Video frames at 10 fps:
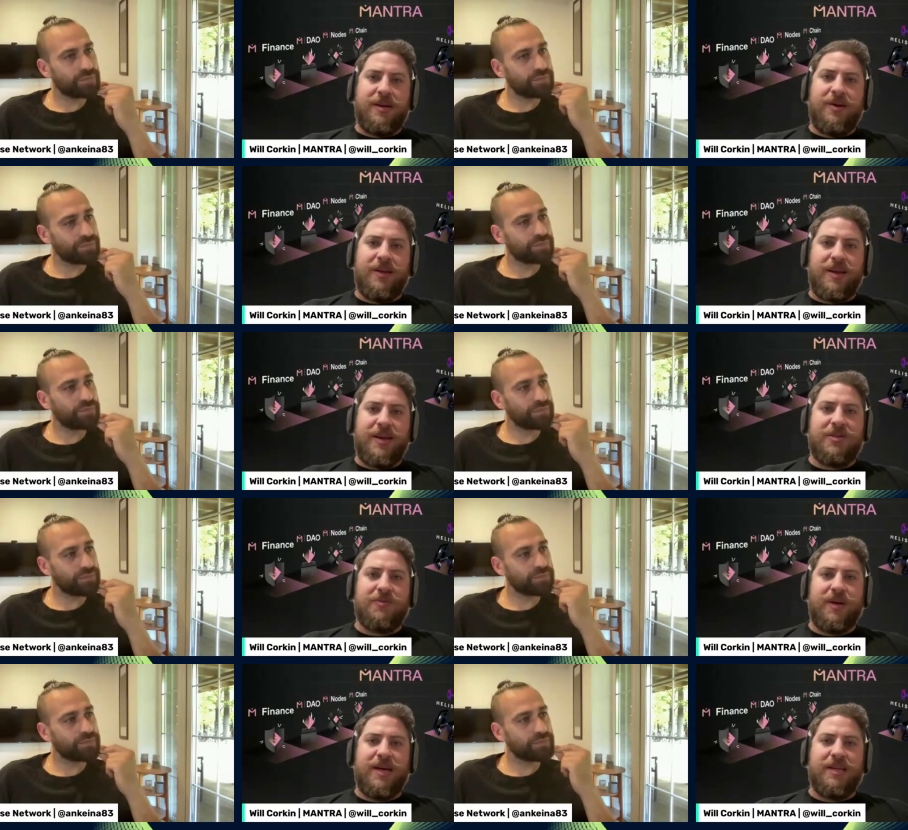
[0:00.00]
Speaker 1: you know, I think as
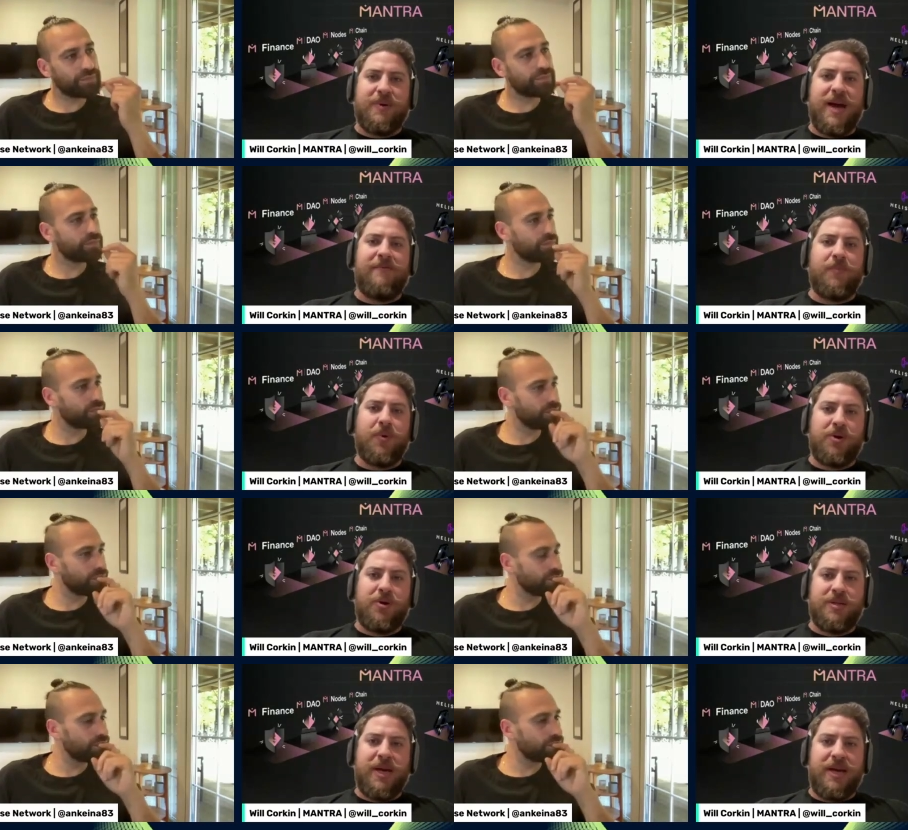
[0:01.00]
we as we have more
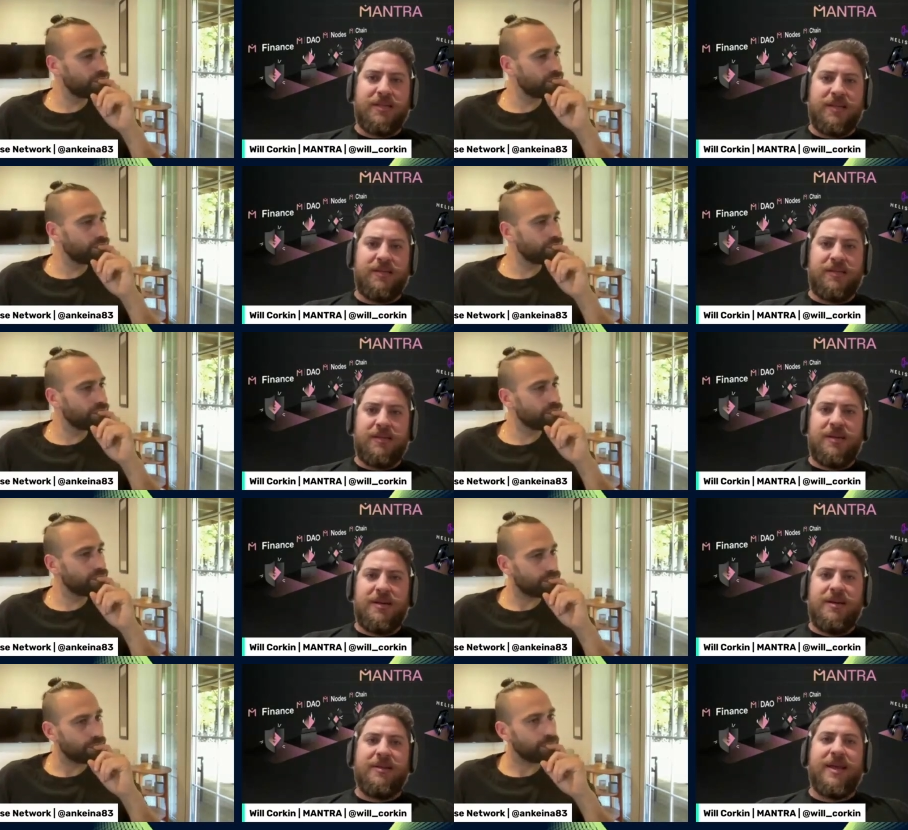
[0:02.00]
use cases,
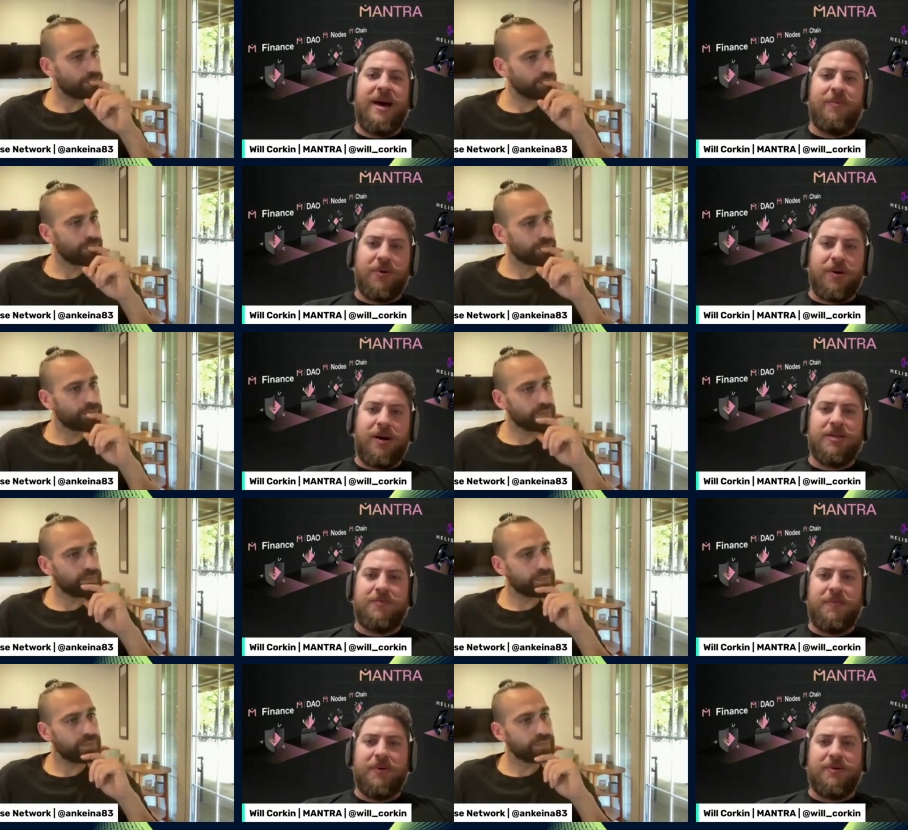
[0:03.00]
mm-hmm. that will cause
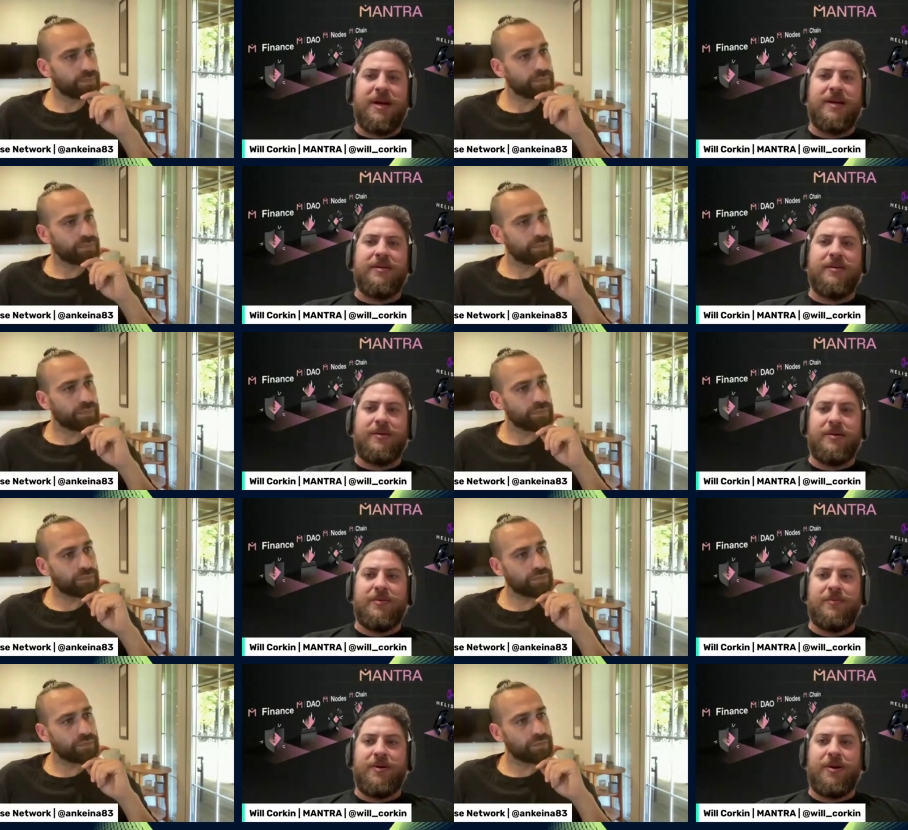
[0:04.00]
people that you know
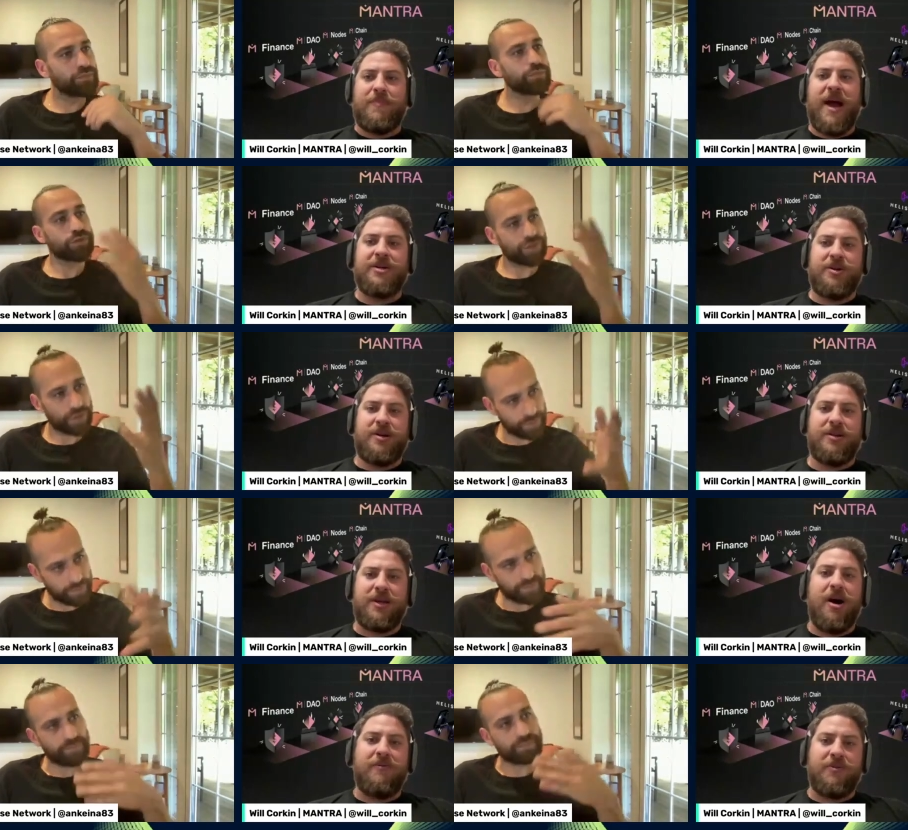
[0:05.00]
are passionate on
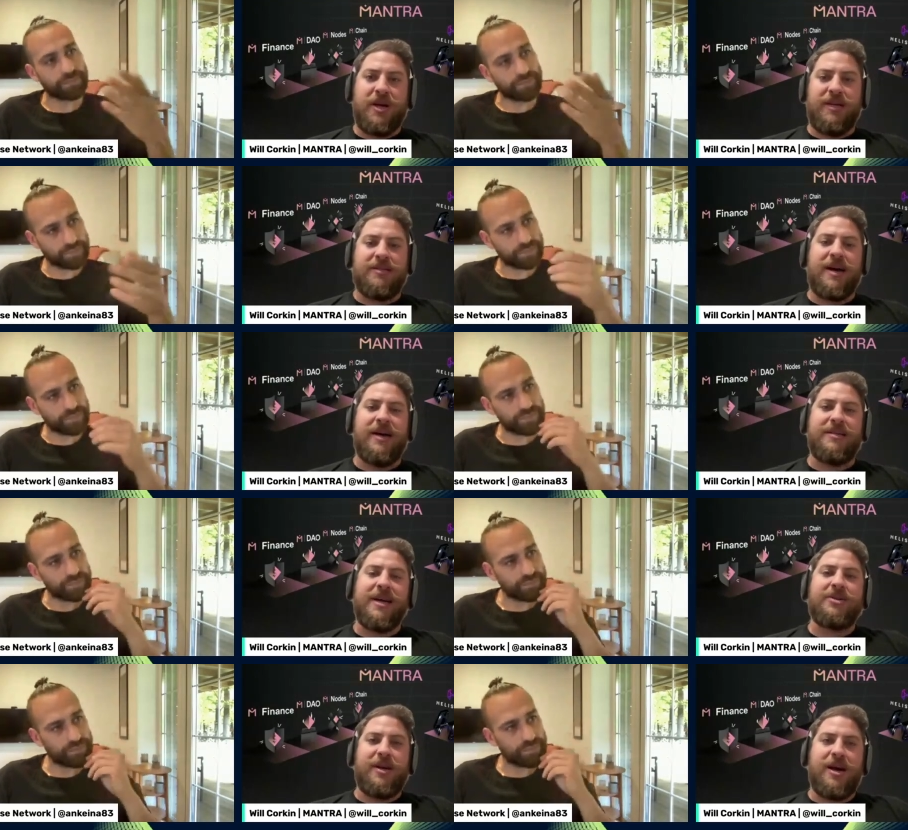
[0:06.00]
the off-chain side to
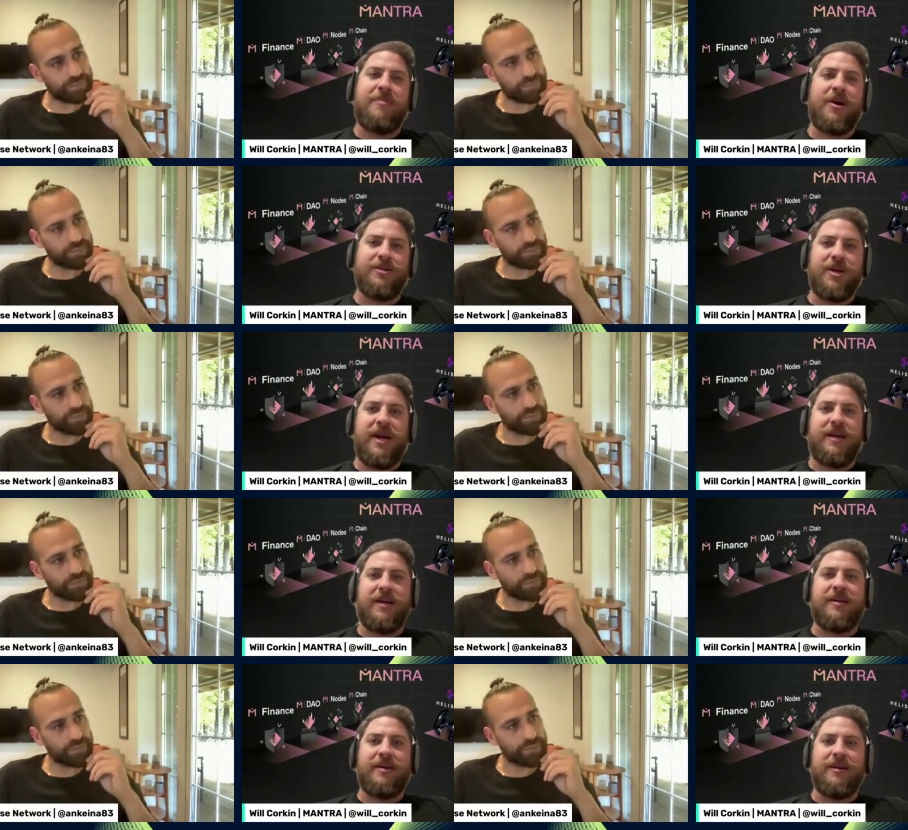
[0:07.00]
actually come on-chain,
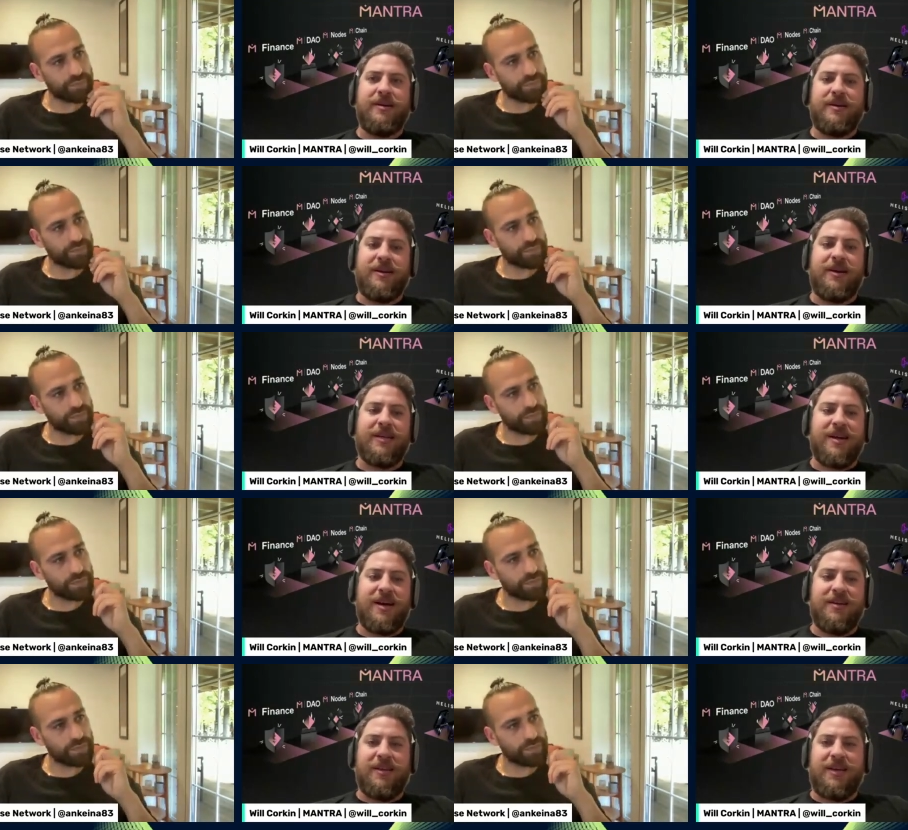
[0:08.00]
and you know, that's
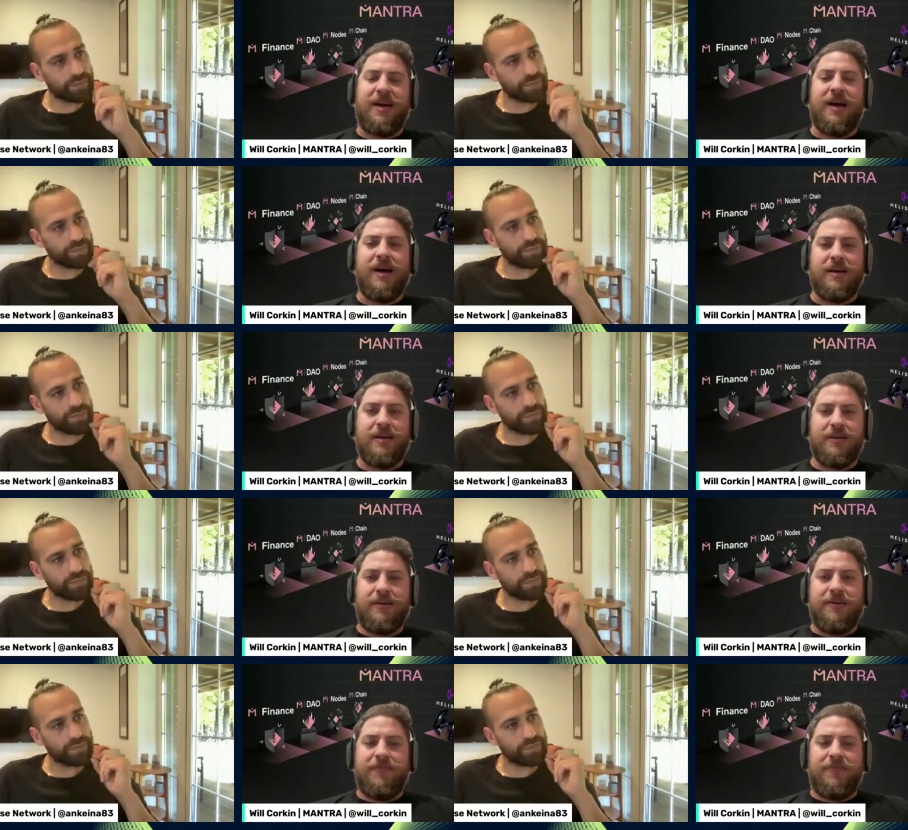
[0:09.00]
kind of the uh,
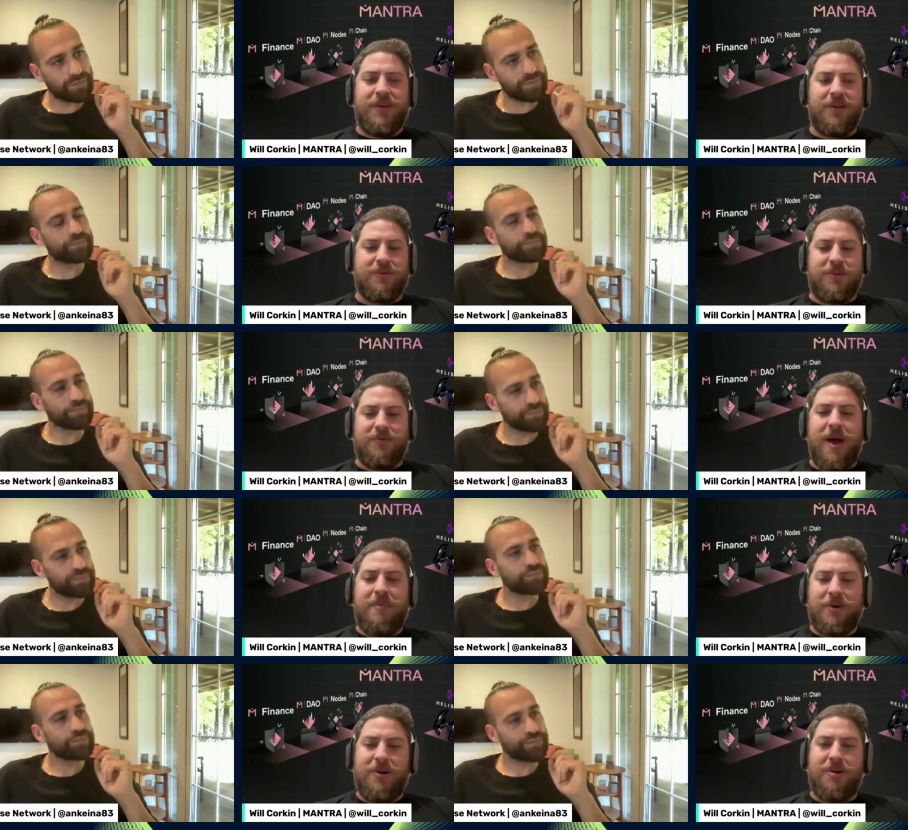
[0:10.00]
you know the, the,
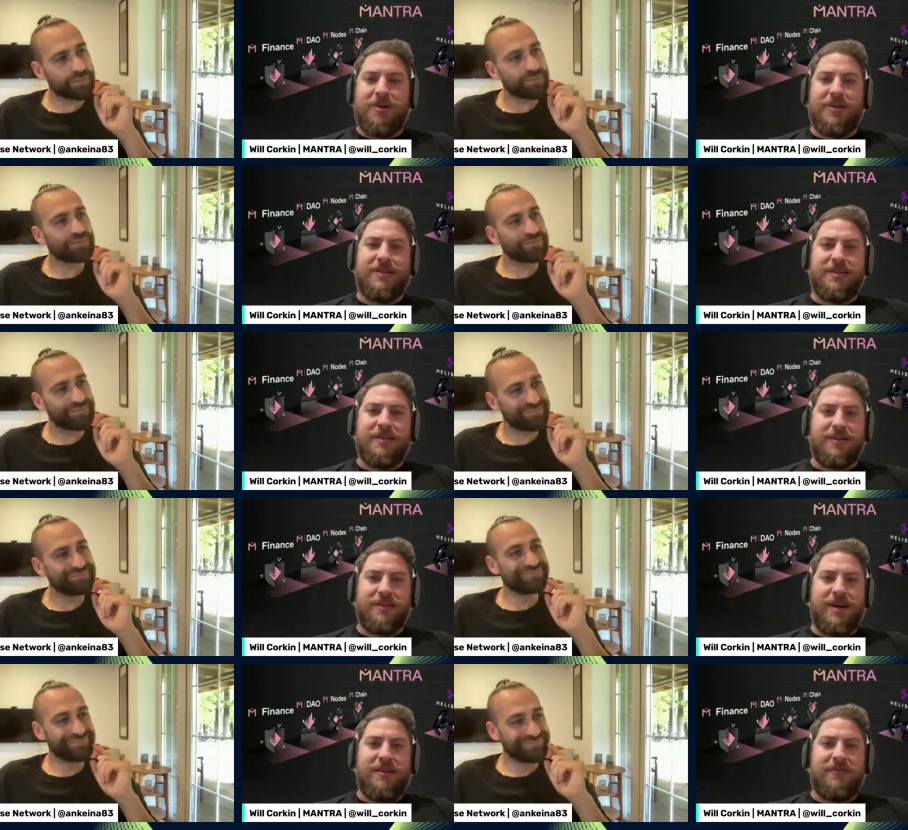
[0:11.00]
rabbit hole, or at least the
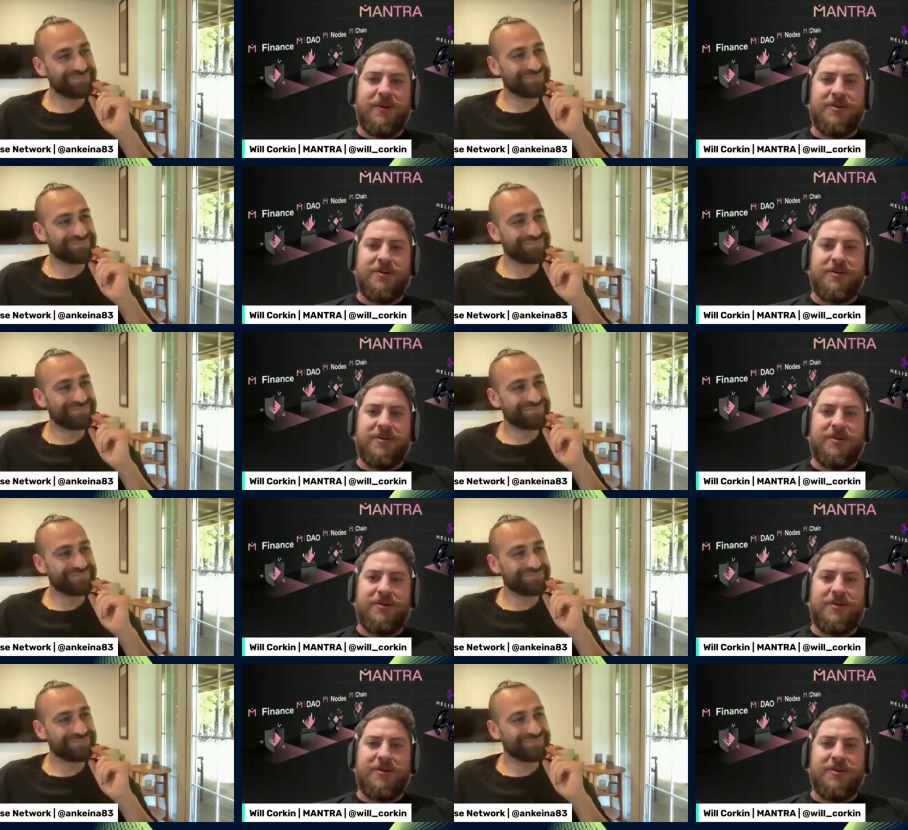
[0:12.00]
kind of the